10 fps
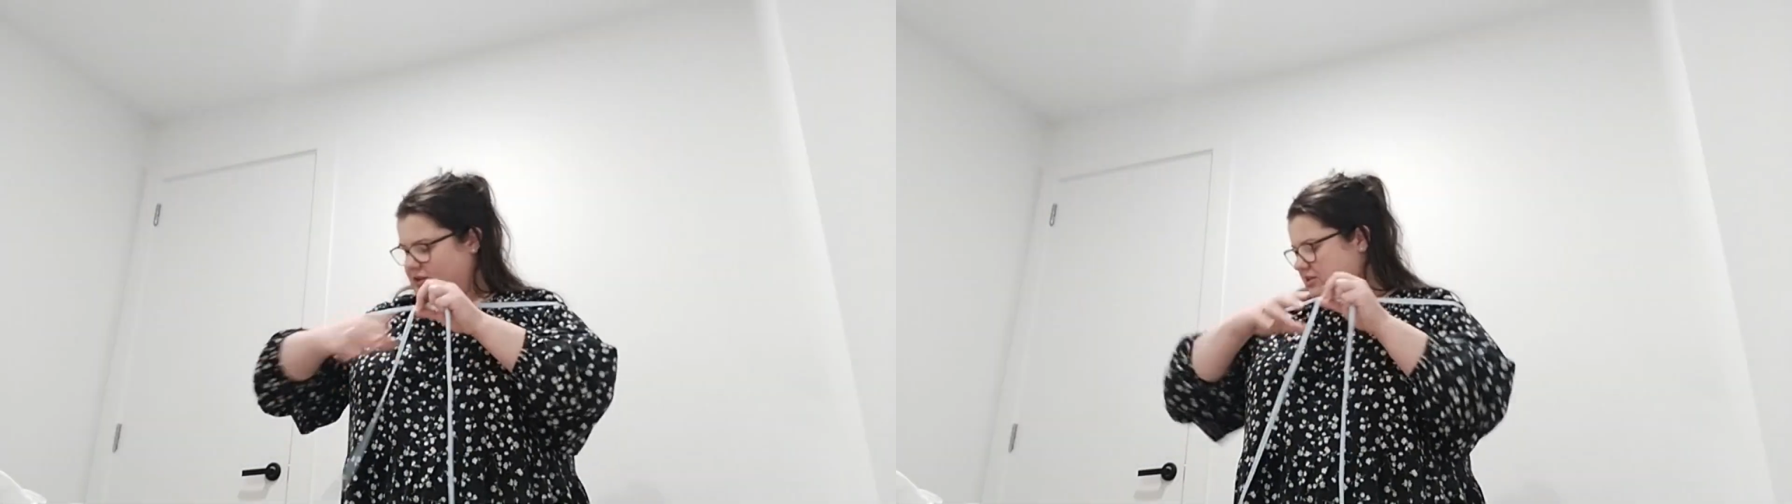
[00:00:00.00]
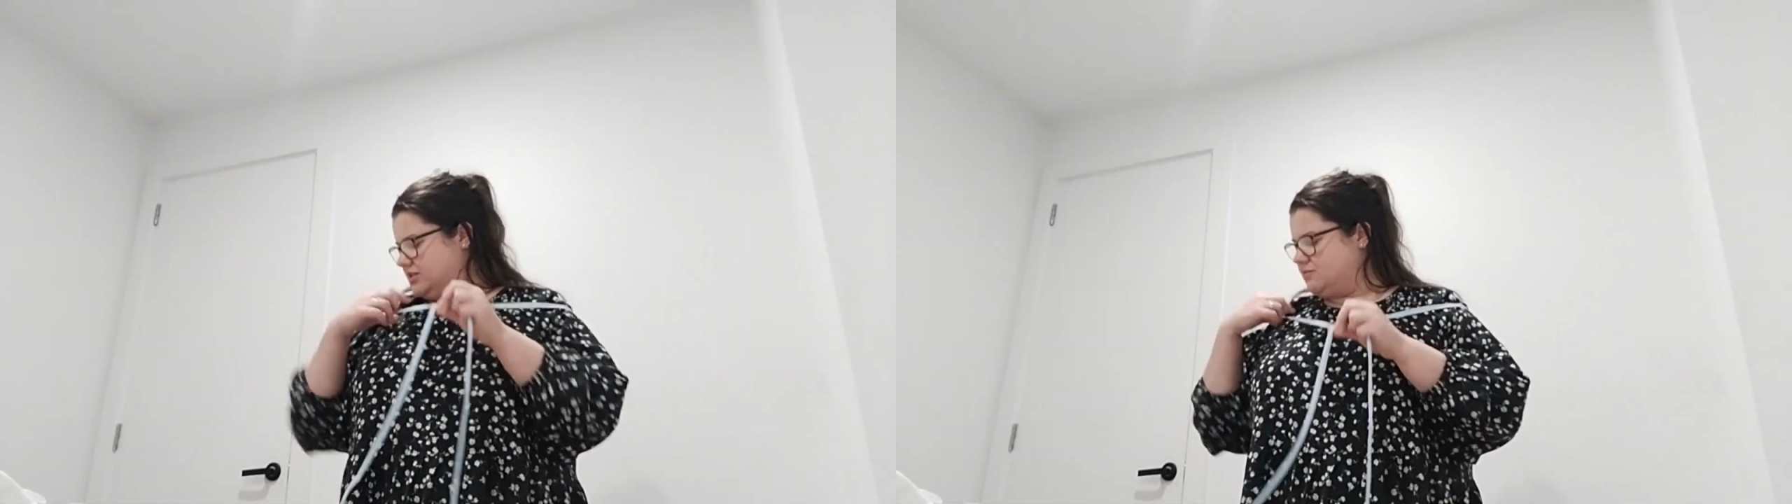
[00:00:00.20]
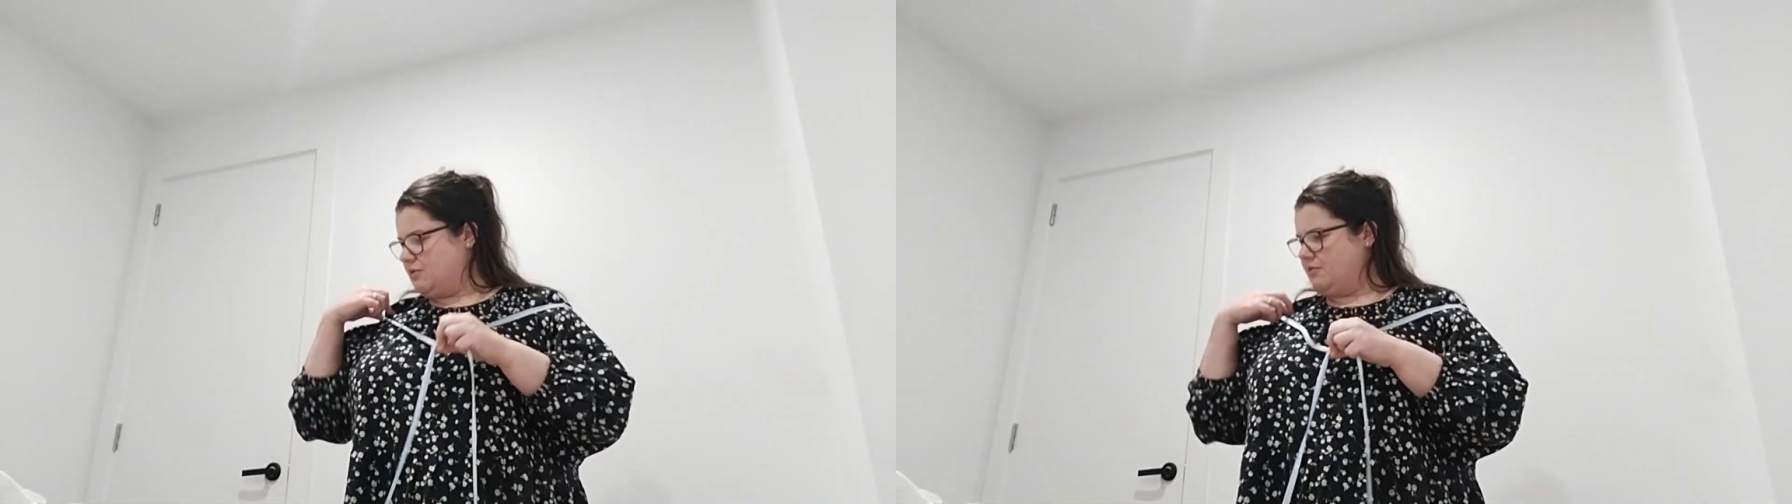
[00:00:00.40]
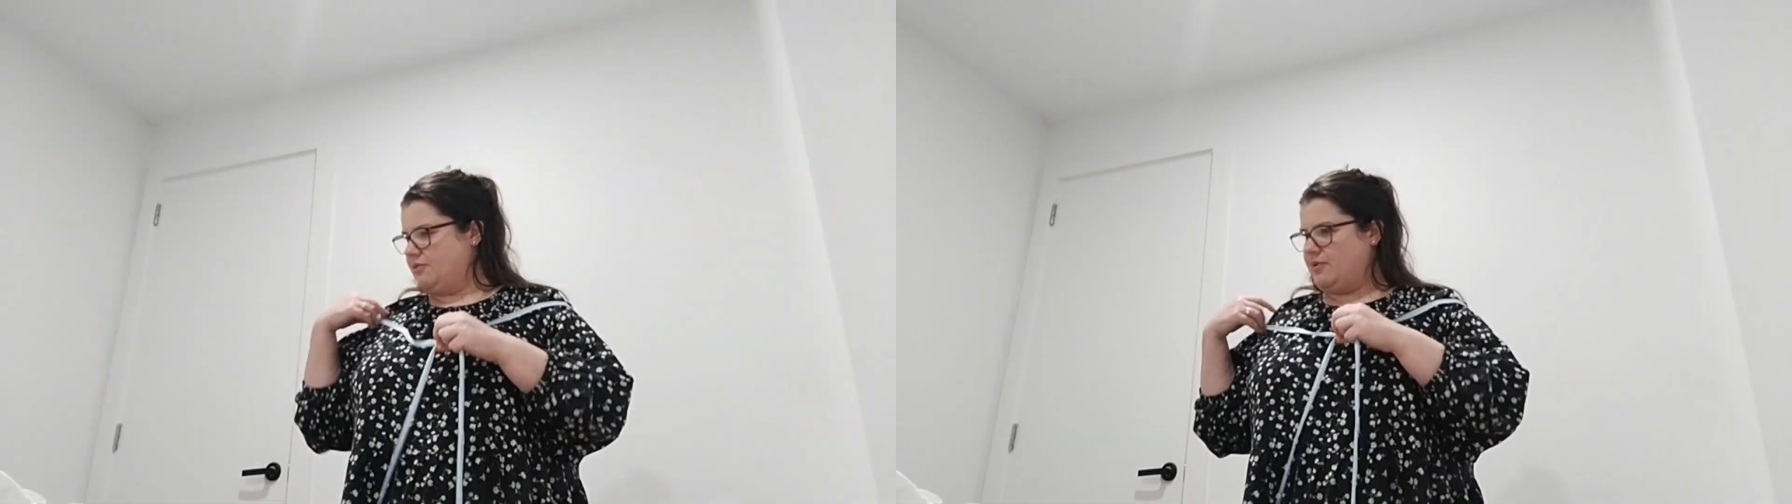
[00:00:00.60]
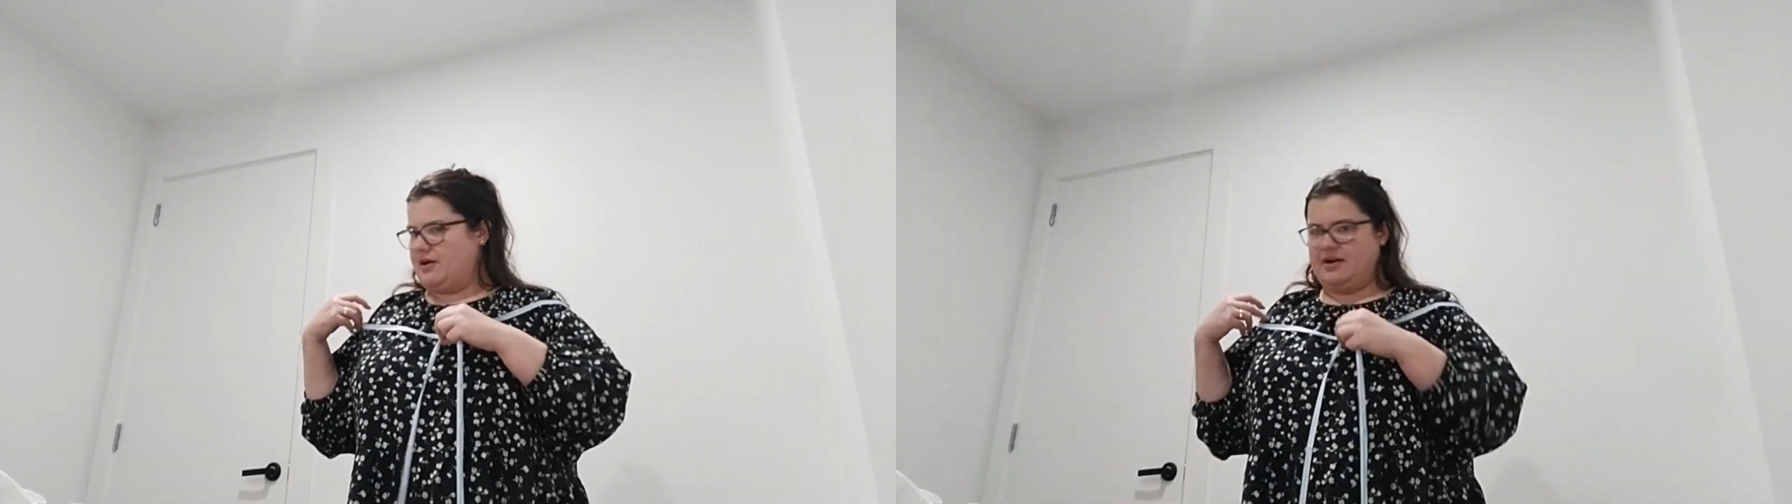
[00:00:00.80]
This is
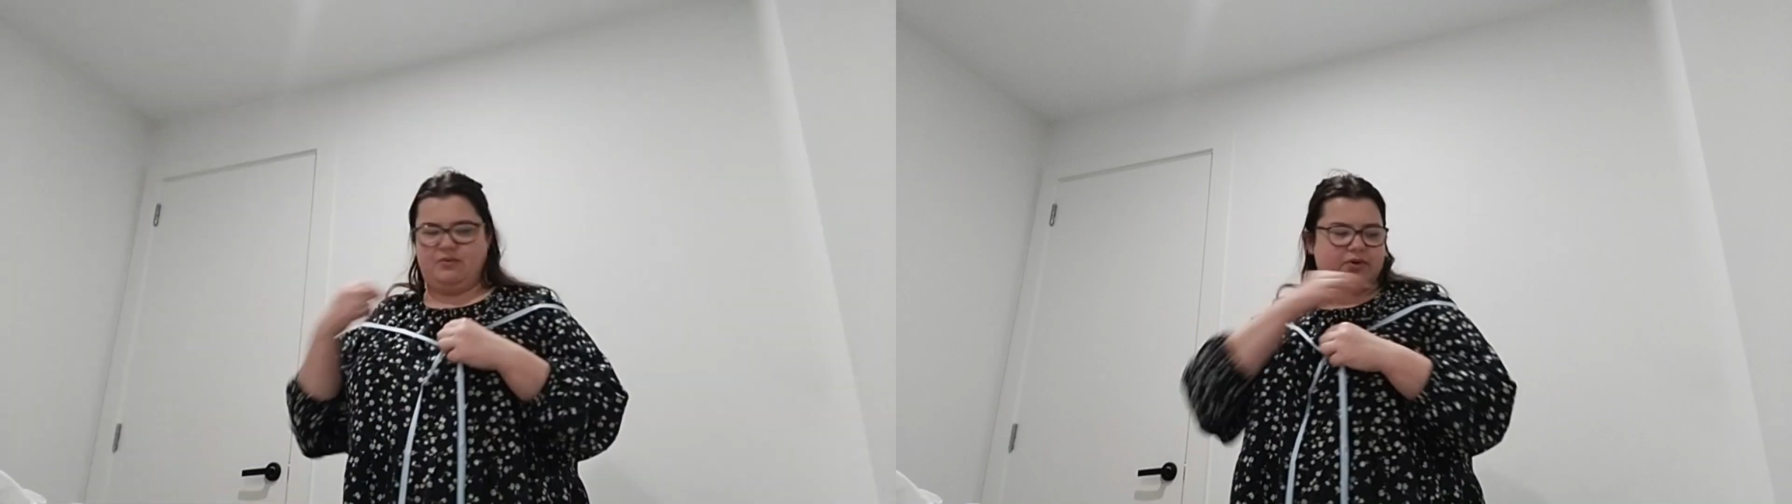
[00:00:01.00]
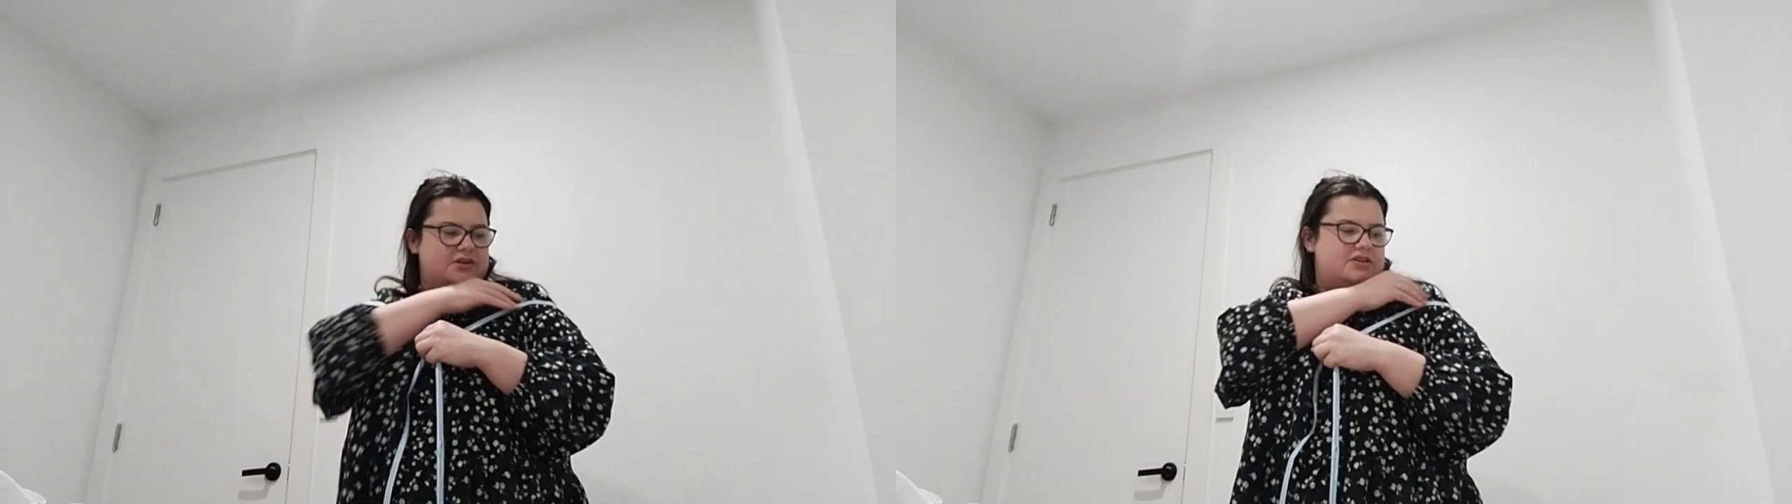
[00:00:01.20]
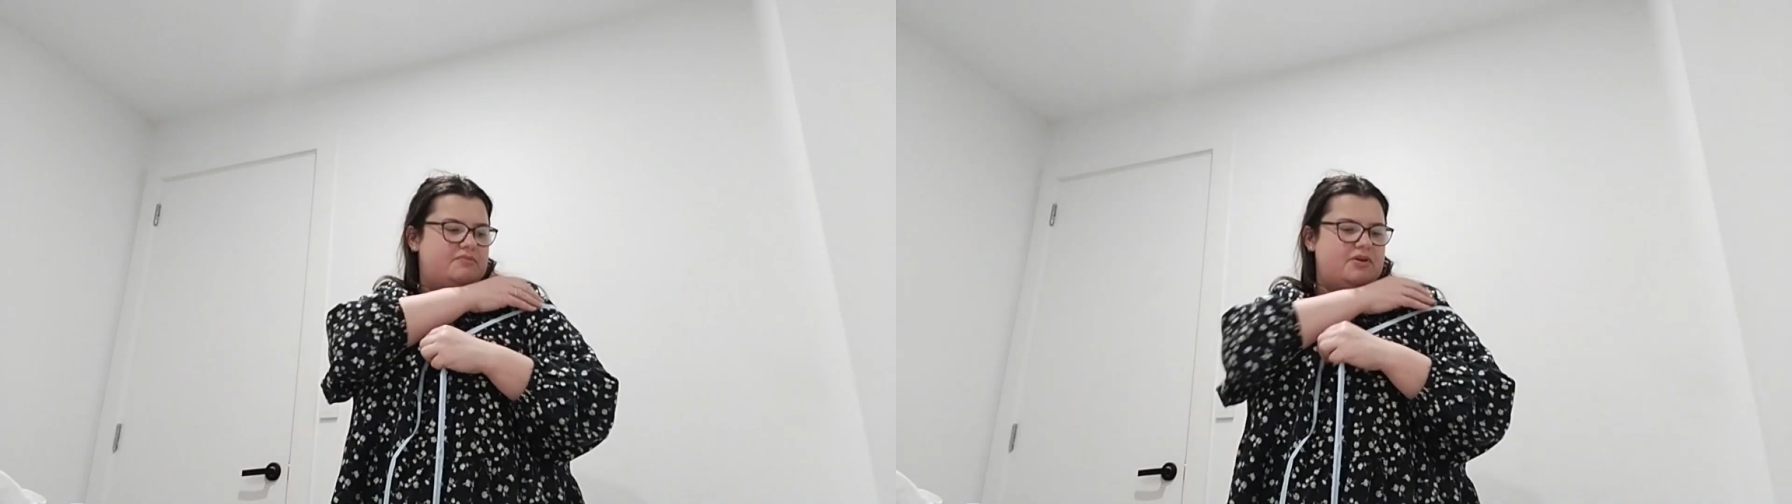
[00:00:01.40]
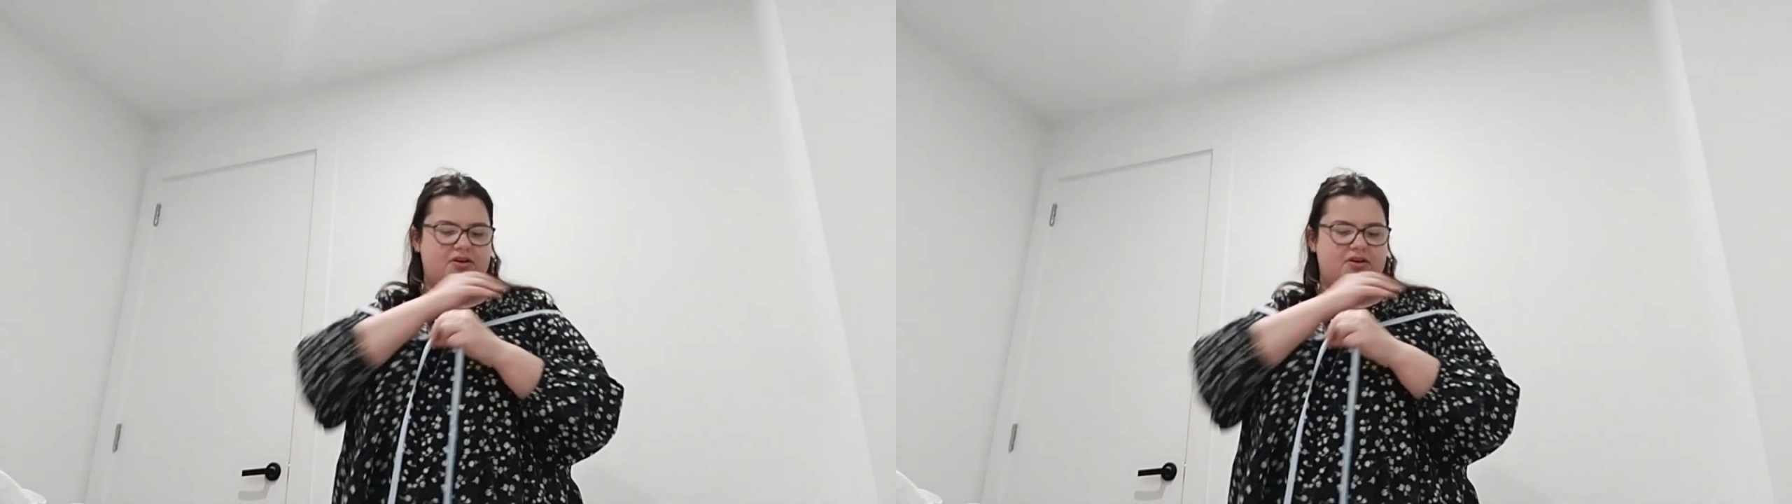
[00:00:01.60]
probably where I'd want it